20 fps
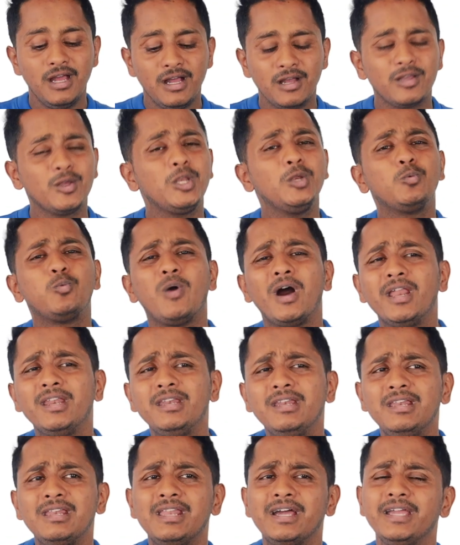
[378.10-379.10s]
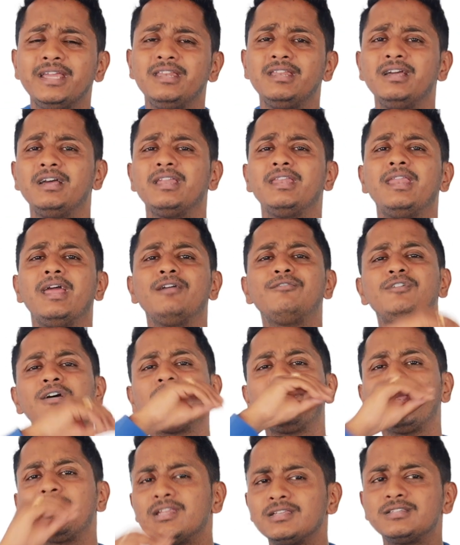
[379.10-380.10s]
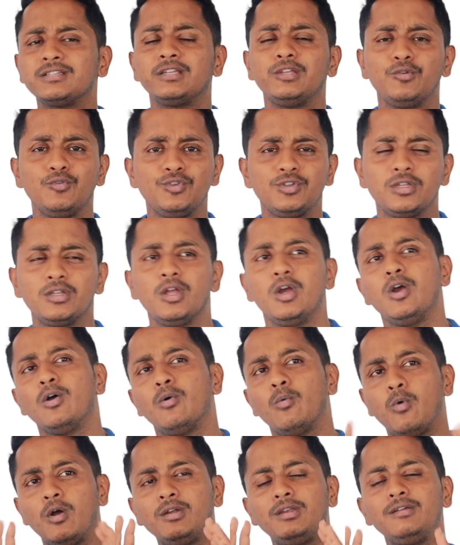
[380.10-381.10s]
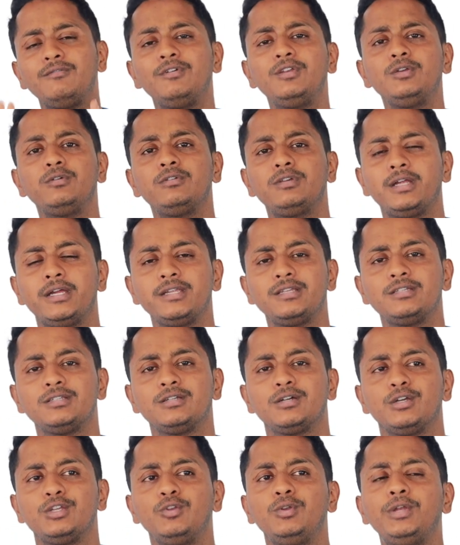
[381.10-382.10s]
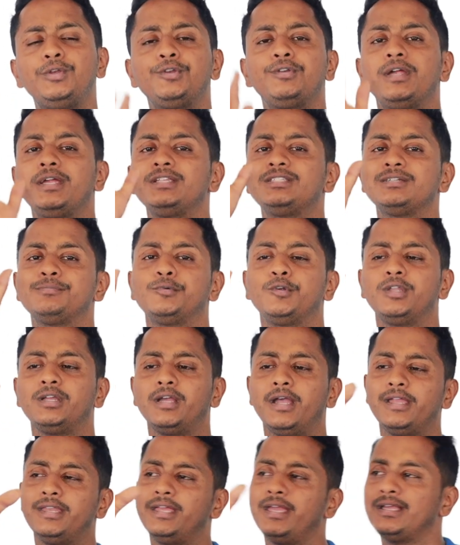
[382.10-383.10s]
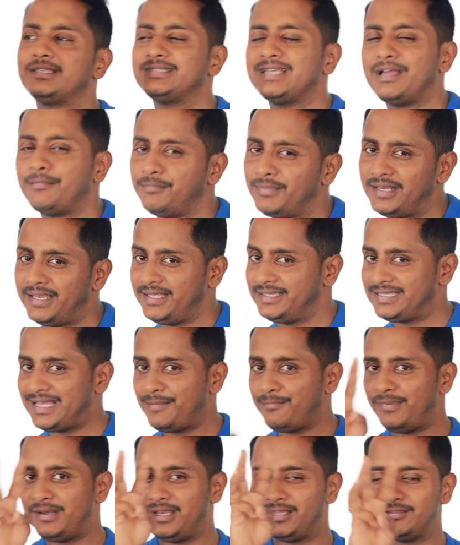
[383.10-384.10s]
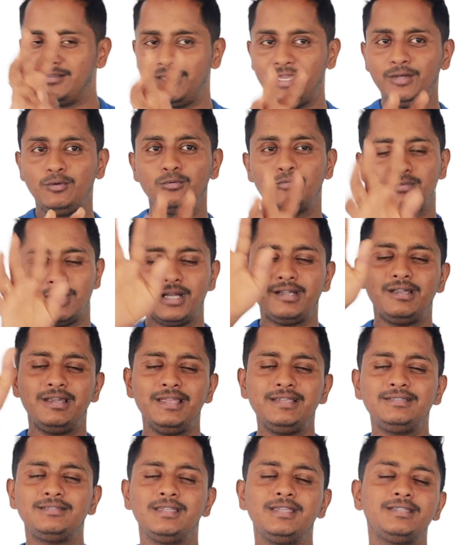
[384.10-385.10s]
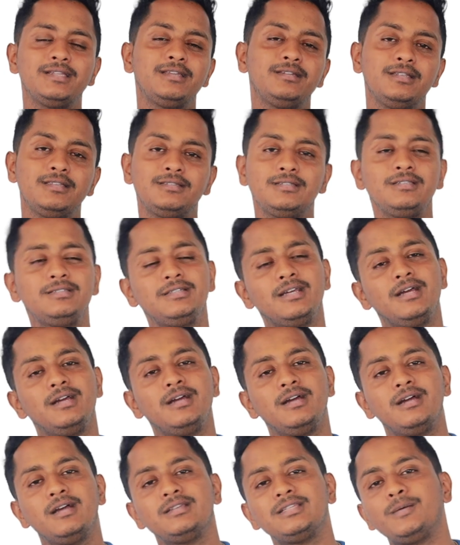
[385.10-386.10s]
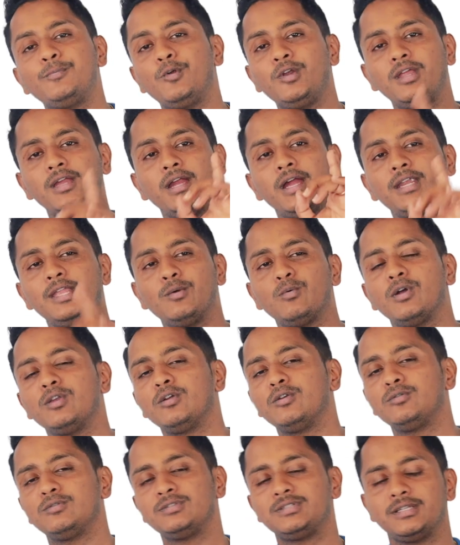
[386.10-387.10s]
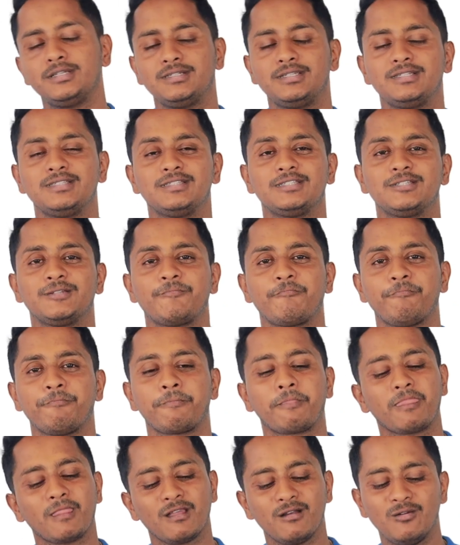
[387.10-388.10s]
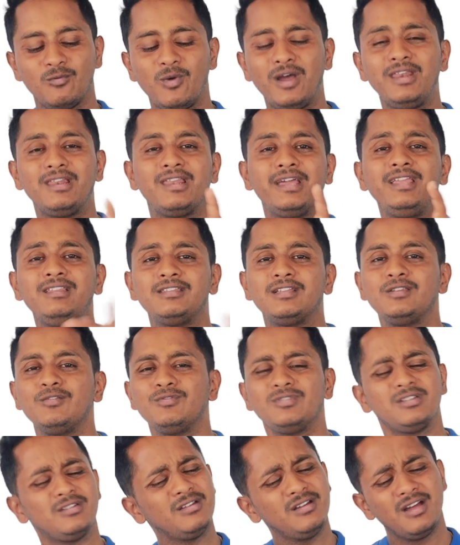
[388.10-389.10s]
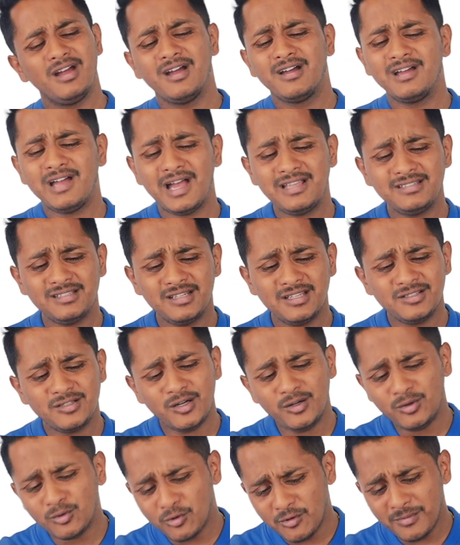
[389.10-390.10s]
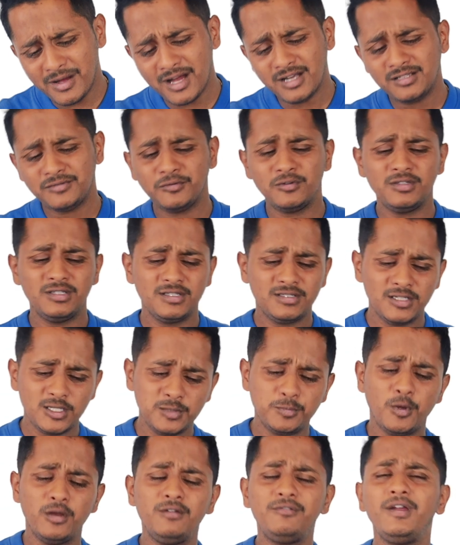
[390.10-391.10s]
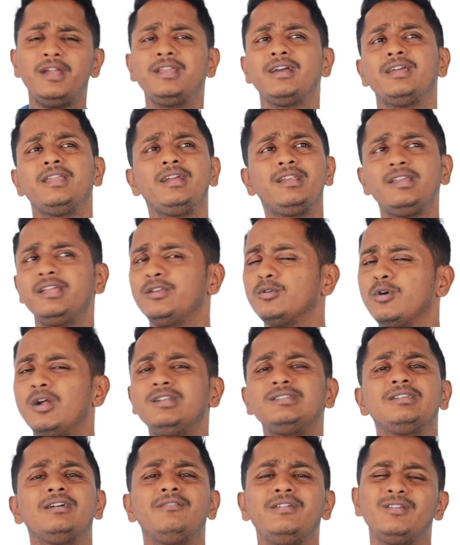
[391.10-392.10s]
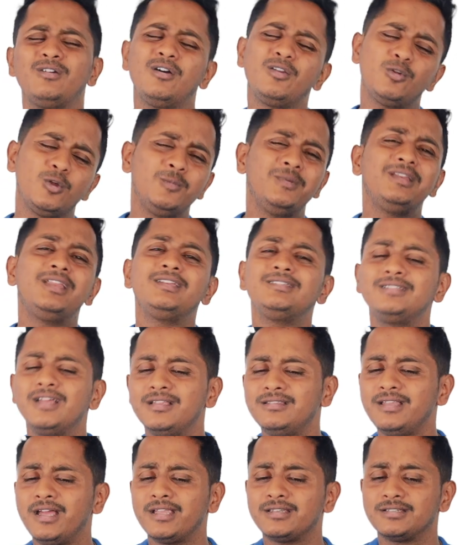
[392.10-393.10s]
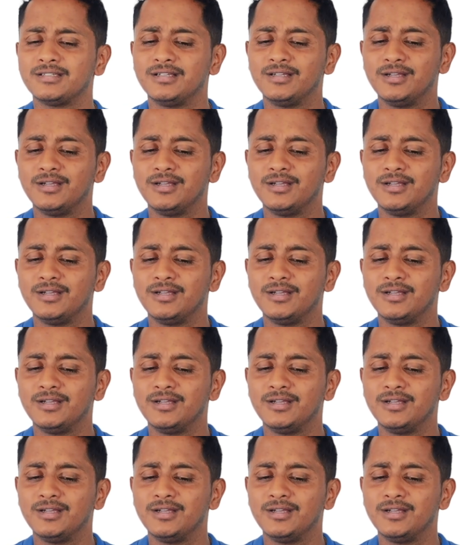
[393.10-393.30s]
In one line, never write a solution. Whatever you write, you need to write supporting idea, example. Example in 3 to at least 3 sentences, supporting idea 1 or 2 sentences. 1 line solution. As a result, no marks for the 6.5 directly, not 7 or could be less than that.